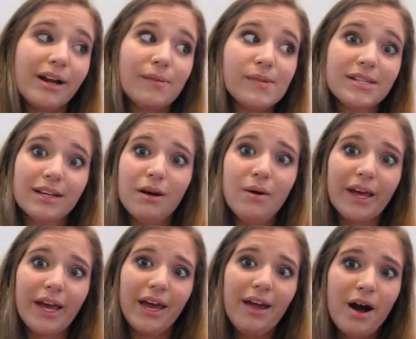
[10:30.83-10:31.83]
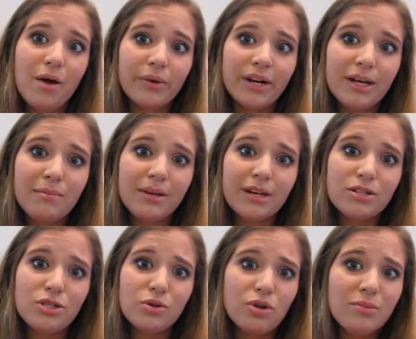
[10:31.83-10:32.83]
I was like, okay, I'll read it
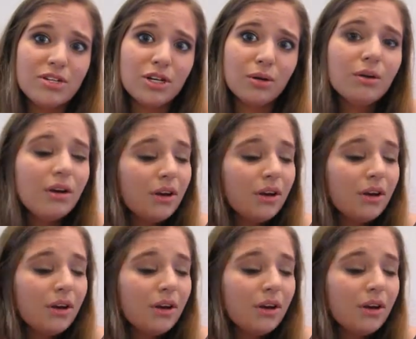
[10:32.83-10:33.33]
because you told me to.